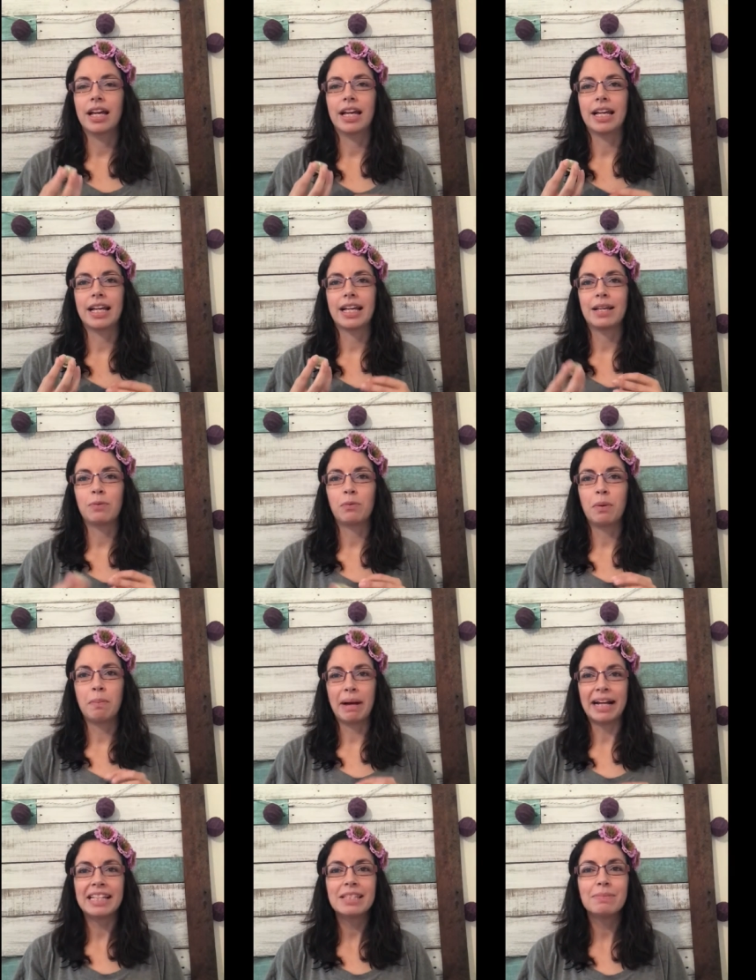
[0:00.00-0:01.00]
It
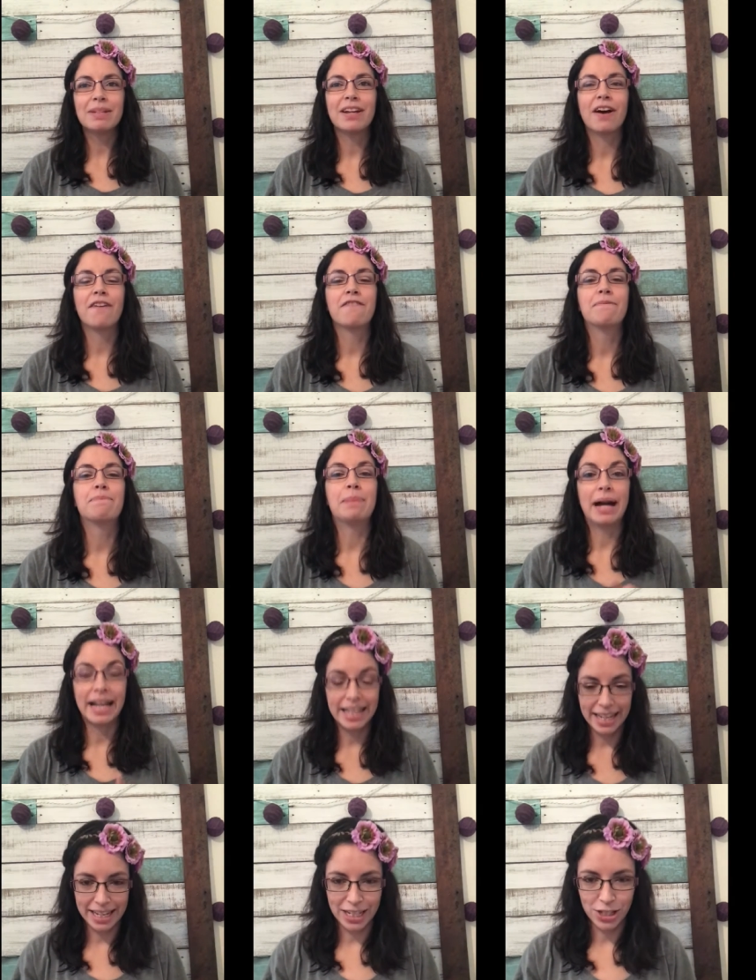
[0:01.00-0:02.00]
reminds me of
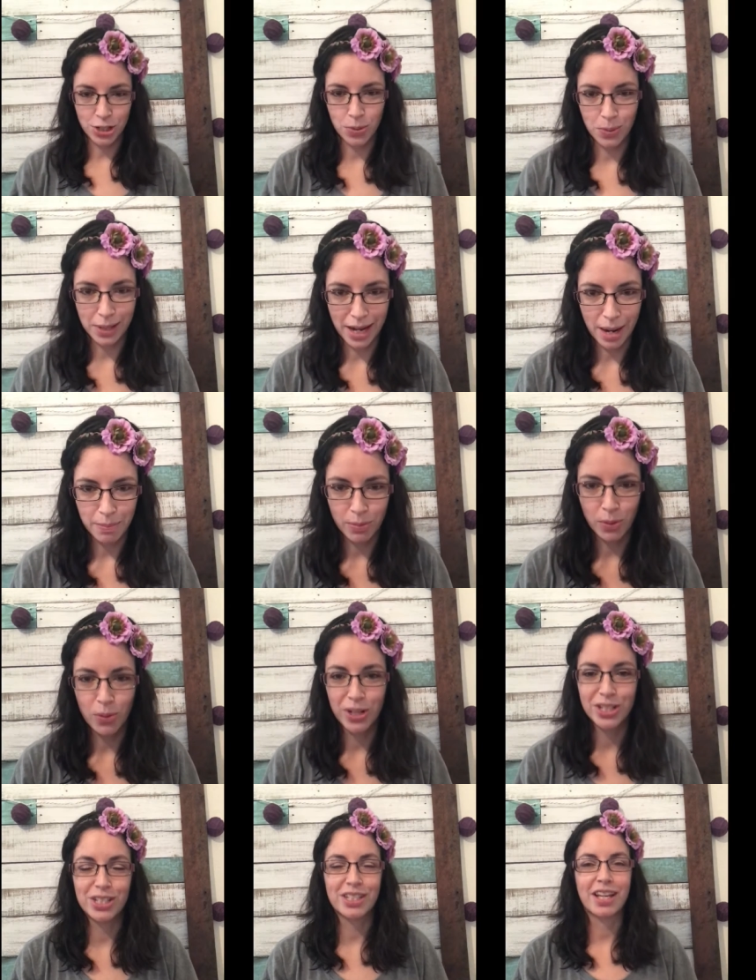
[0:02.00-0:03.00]
biting into an apple,
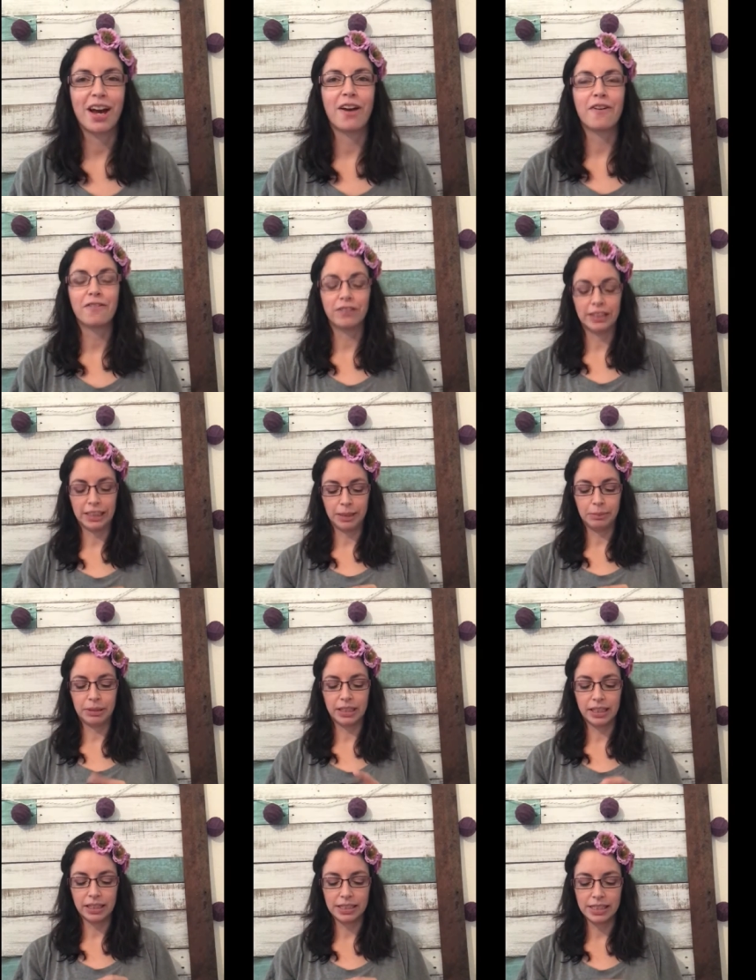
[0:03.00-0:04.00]
which is kind of funny
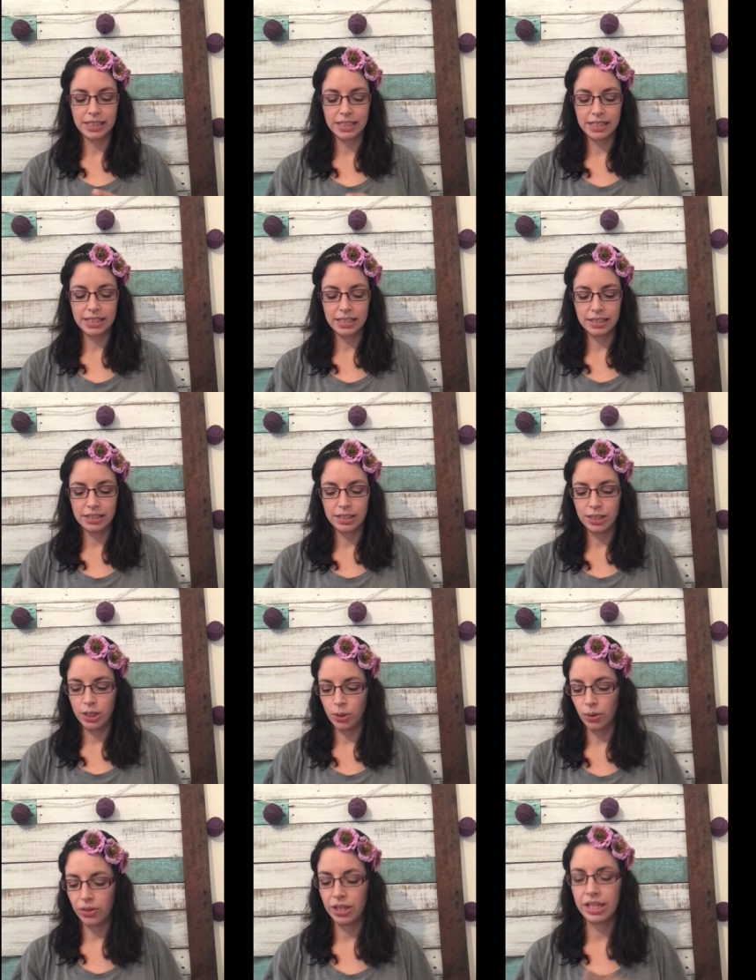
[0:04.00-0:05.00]
because you
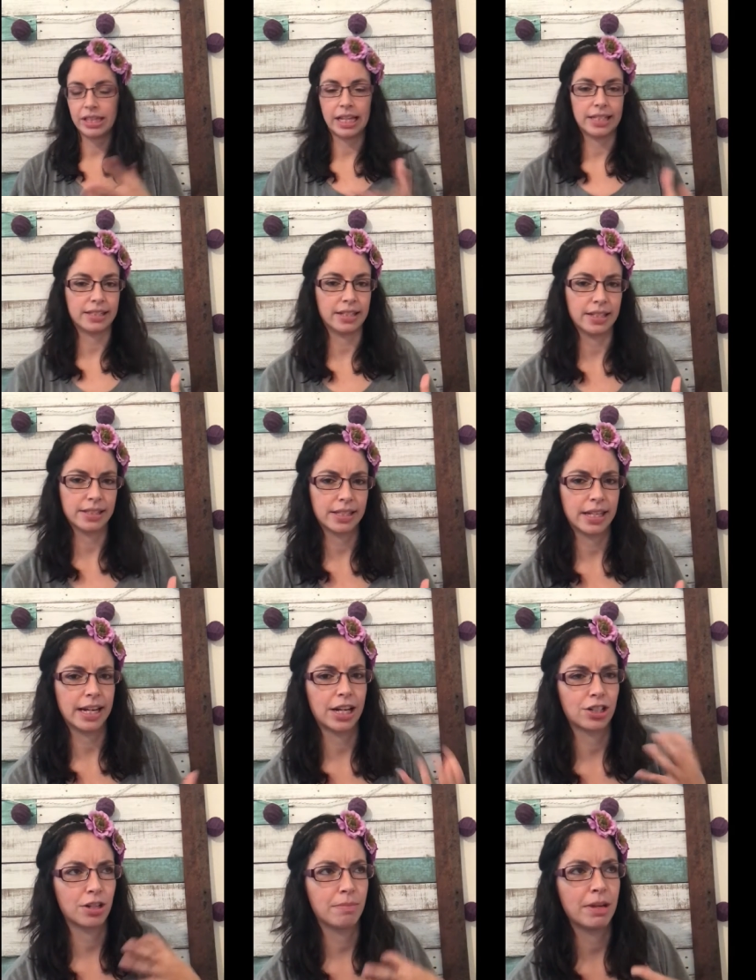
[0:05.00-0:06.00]
don't think that scents can
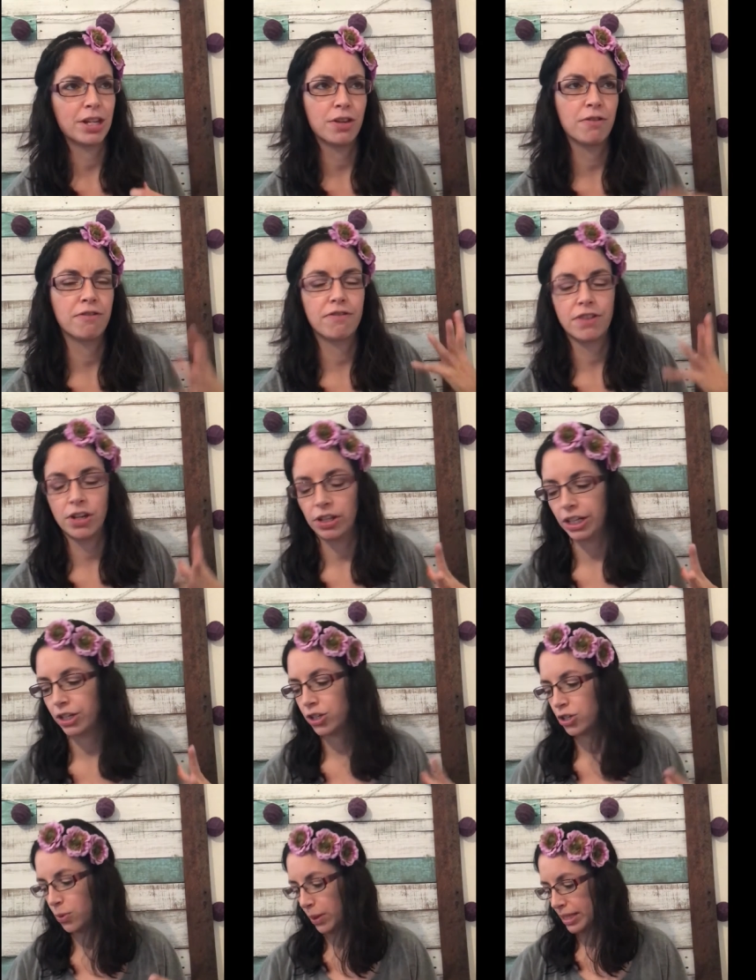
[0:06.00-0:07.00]
actually make you feel
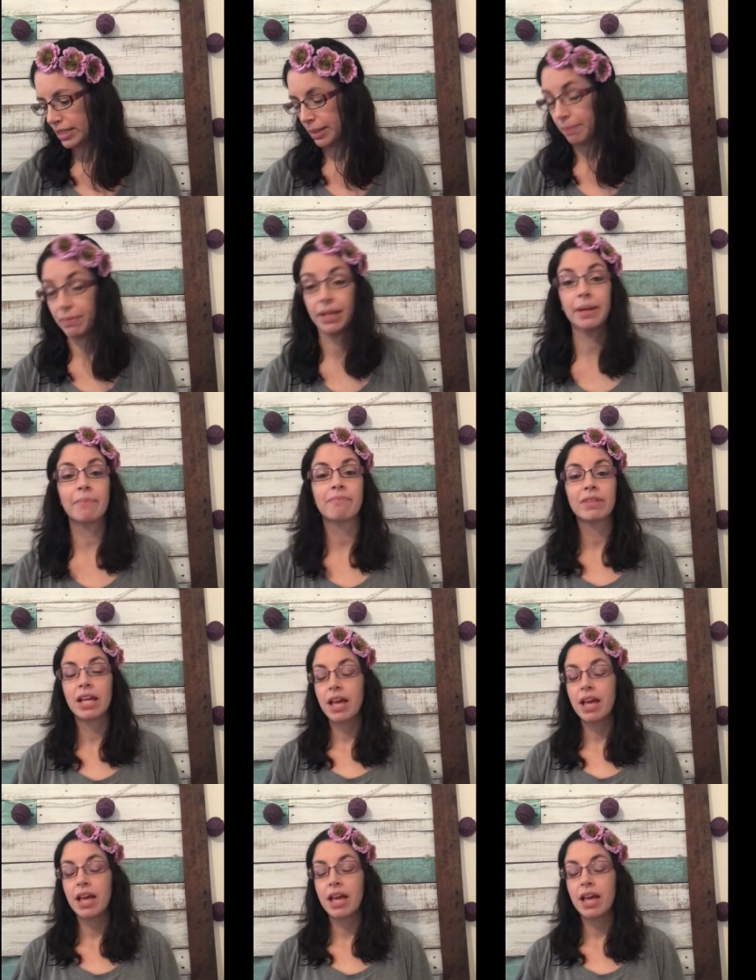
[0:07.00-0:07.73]
like you're doing something.